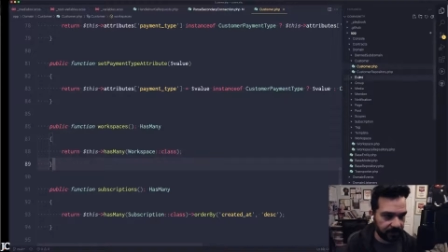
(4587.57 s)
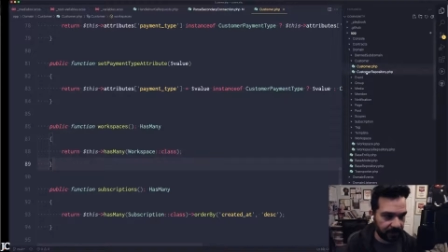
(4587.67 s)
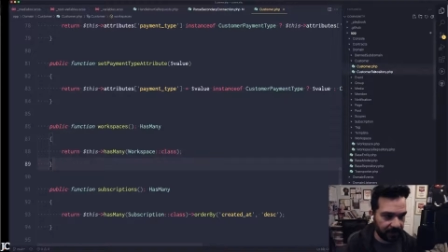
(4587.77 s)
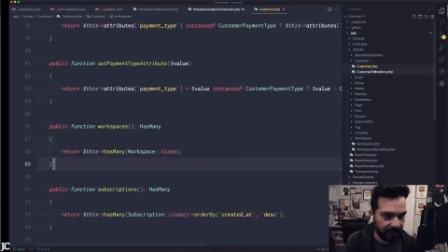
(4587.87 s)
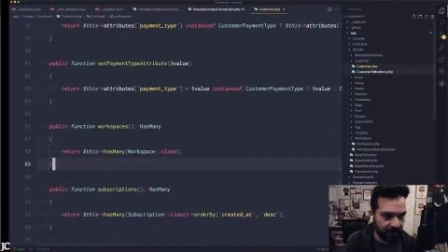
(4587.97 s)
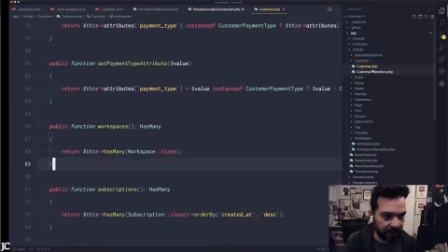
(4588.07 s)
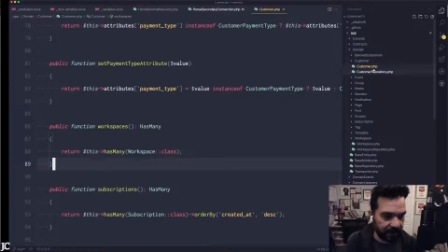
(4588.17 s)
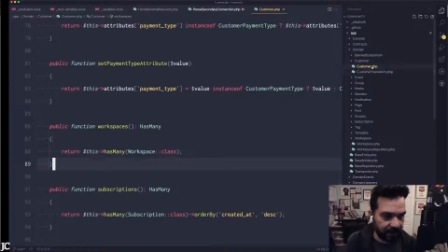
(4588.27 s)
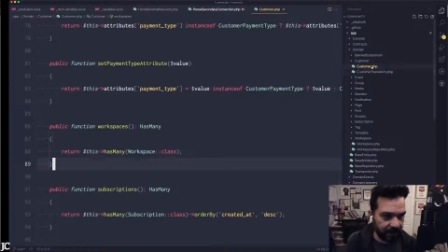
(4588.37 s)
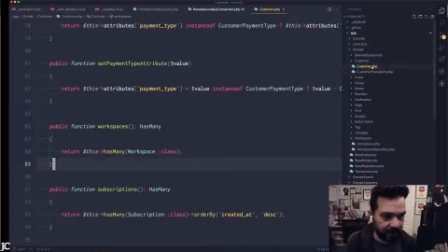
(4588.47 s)
I
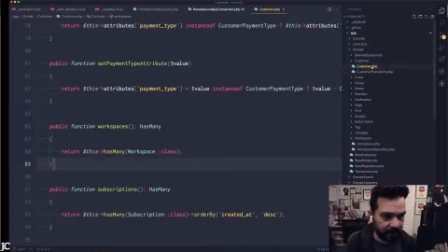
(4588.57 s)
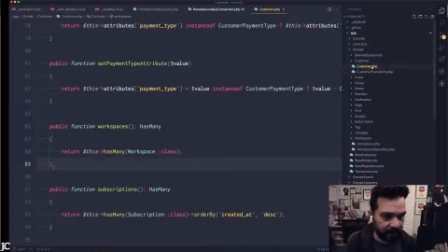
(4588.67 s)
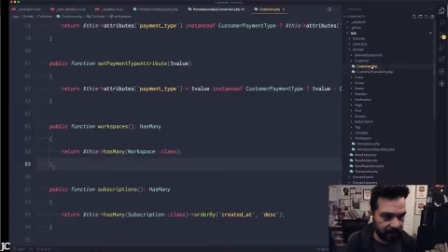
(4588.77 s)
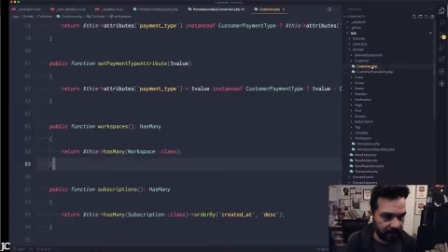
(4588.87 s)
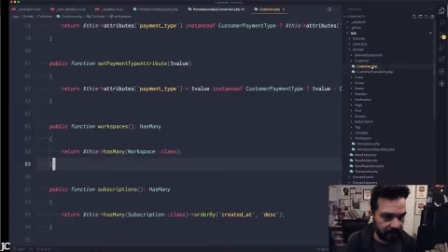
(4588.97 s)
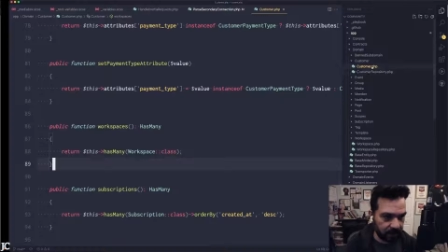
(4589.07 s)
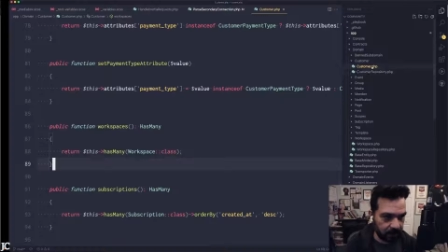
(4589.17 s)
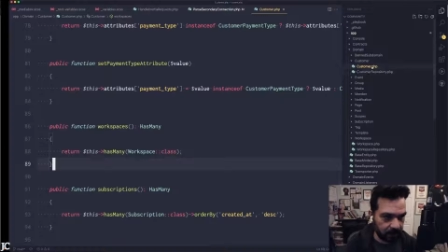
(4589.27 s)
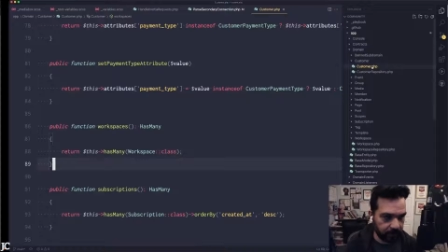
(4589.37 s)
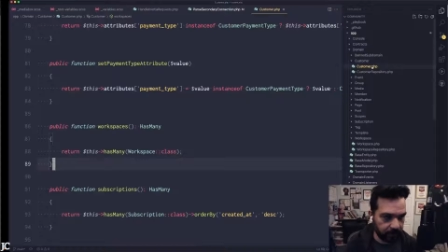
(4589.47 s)
think I'll take this thing
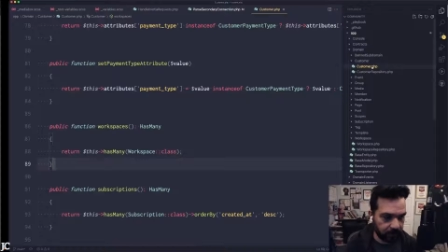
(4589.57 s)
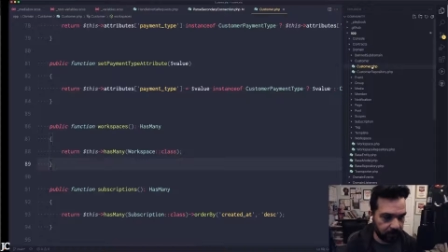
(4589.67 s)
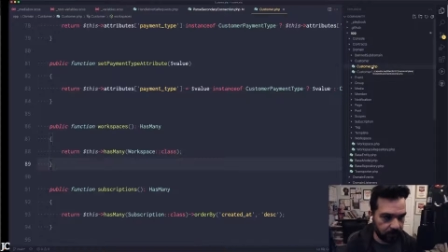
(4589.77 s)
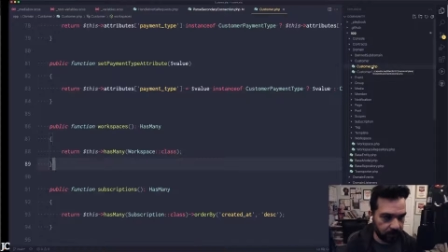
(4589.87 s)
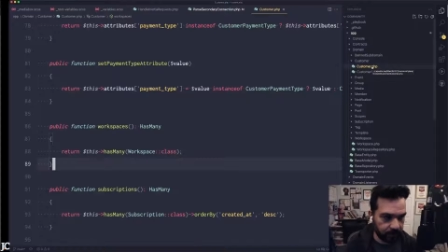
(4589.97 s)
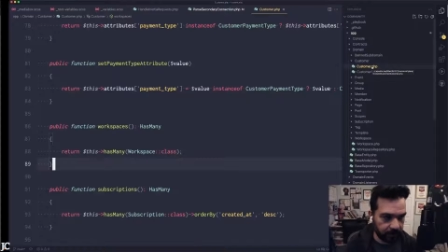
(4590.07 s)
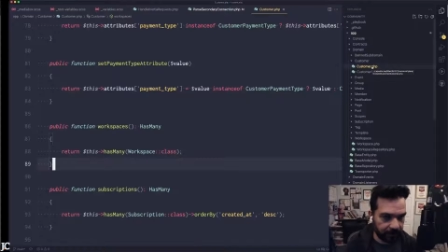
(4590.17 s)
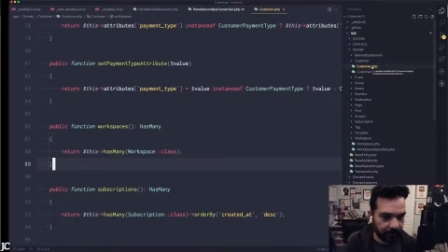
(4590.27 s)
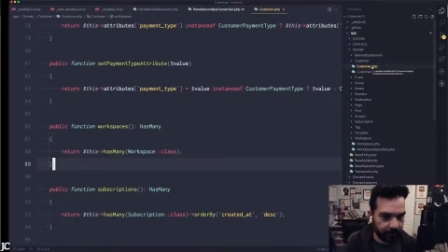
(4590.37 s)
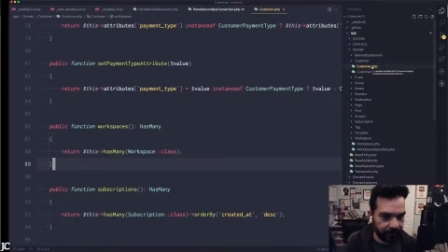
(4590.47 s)
over there too for
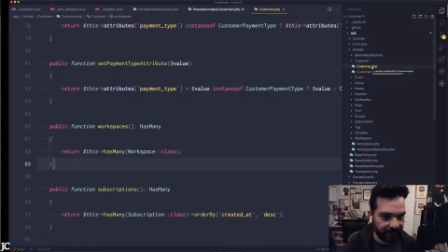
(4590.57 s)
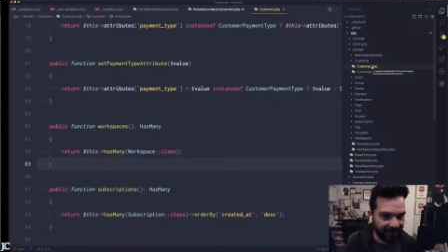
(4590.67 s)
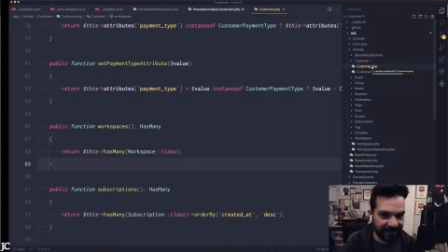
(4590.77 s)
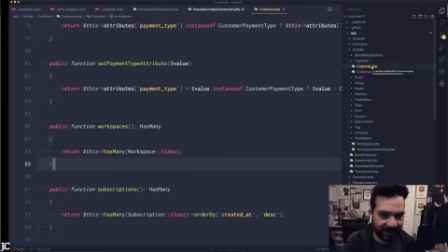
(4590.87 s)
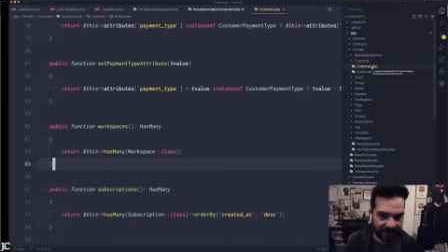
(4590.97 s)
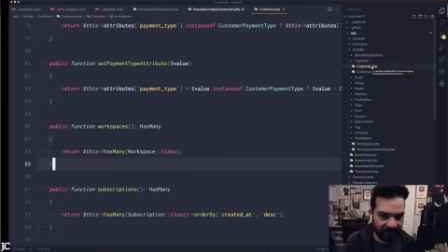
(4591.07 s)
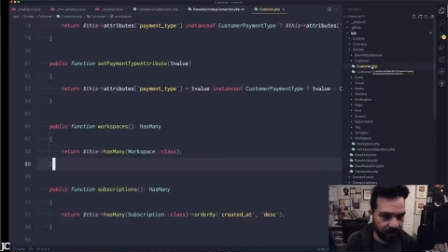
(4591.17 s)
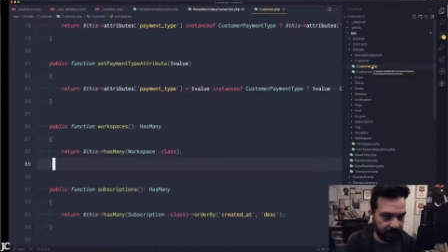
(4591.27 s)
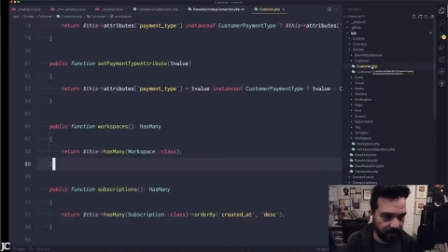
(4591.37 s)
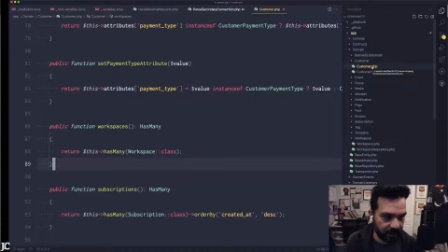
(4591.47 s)
now. This is going to have to
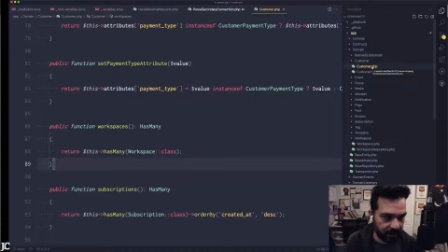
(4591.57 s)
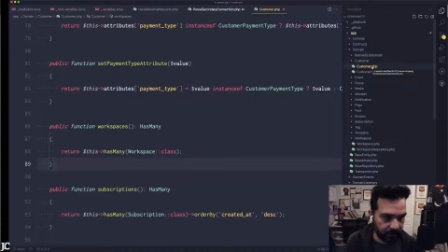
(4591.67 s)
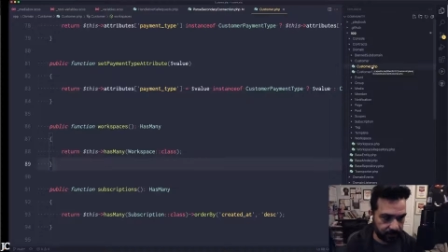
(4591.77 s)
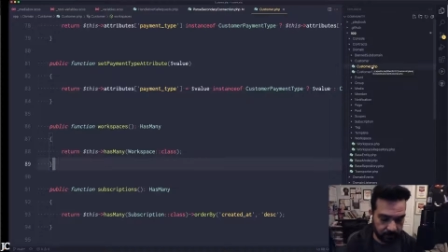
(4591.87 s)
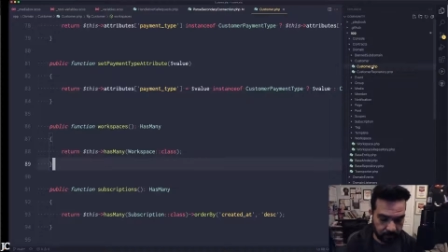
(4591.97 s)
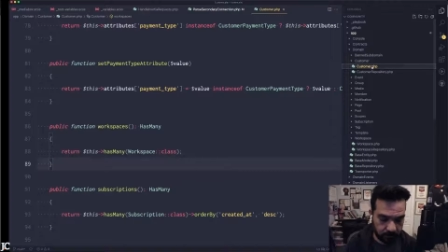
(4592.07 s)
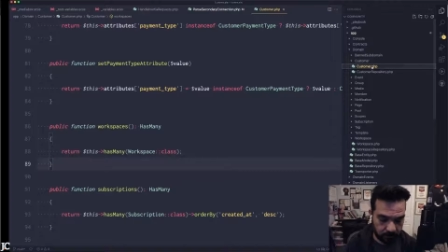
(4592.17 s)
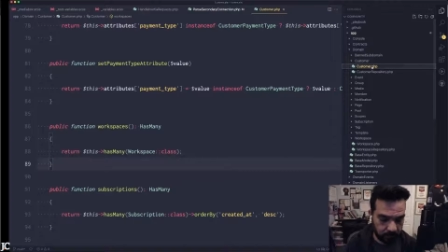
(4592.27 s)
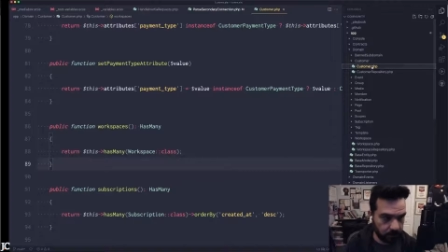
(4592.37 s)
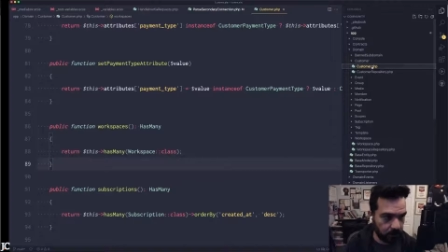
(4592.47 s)
be kind of
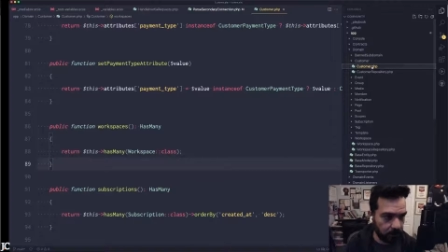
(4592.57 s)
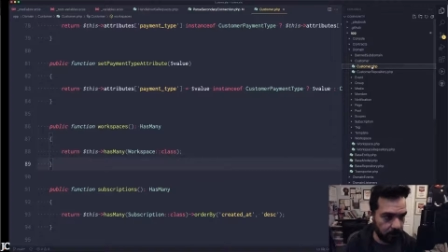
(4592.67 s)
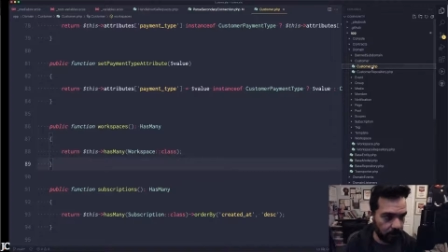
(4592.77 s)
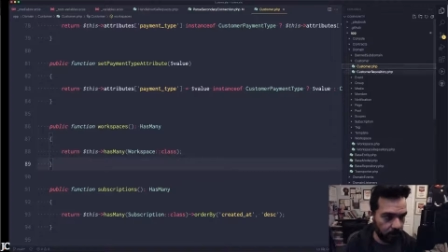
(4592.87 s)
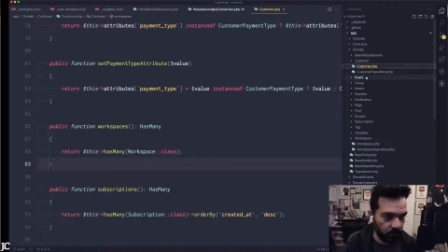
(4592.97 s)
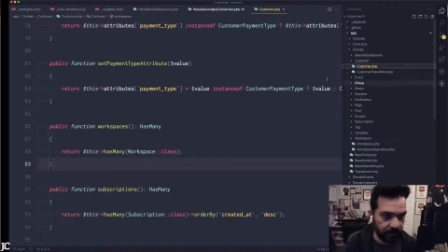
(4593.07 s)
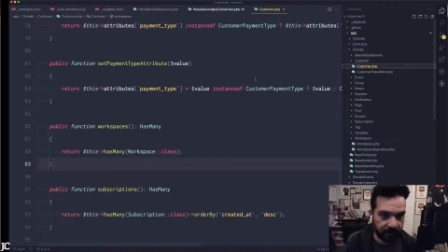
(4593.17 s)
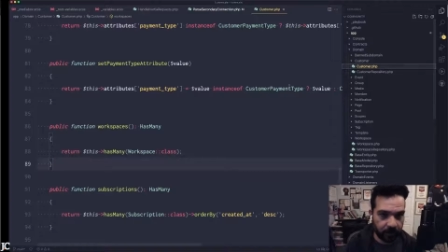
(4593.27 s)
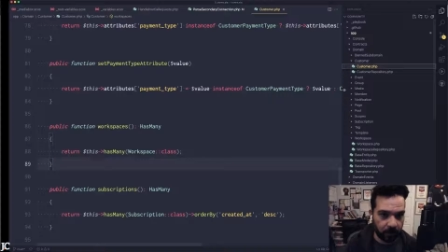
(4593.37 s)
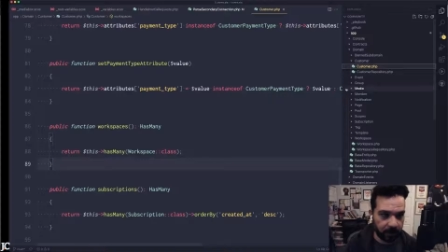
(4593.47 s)
ripped
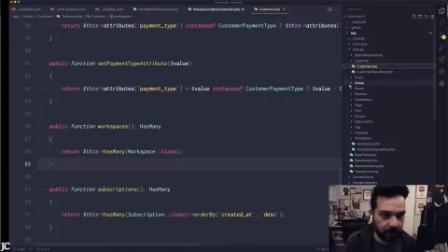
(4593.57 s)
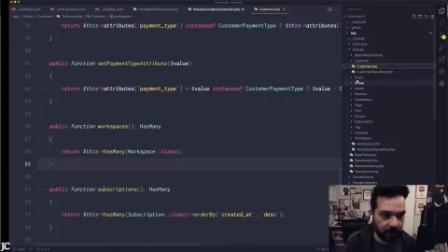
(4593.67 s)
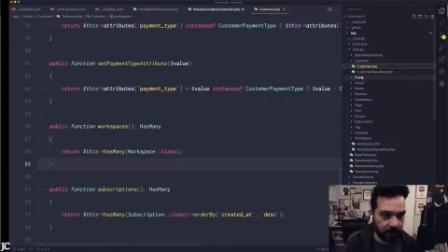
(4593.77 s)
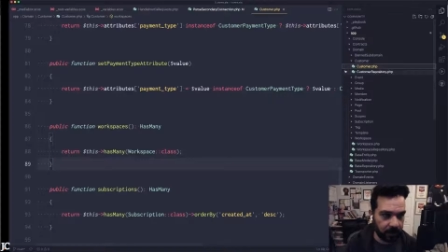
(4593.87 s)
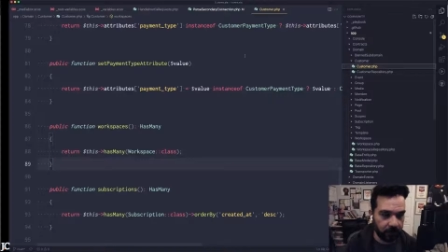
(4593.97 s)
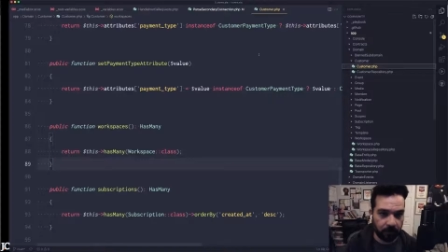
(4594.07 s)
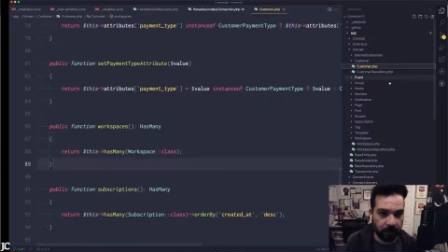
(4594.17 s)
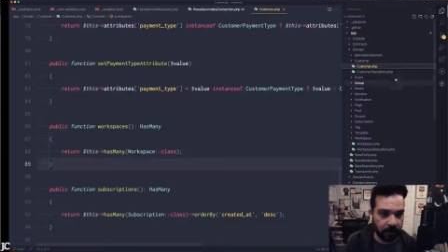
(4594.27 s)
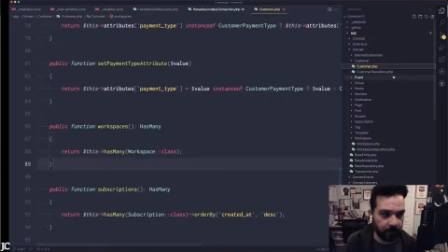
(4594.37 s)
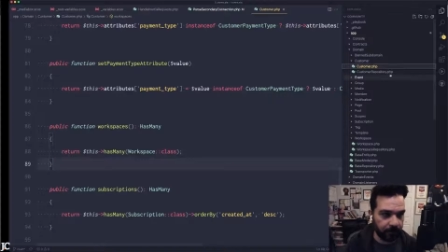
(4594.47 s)
apart again,
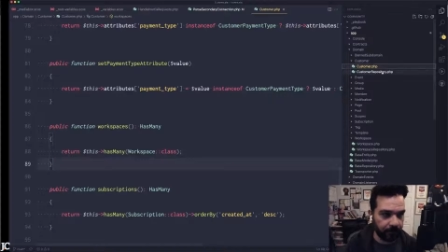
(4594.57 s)
but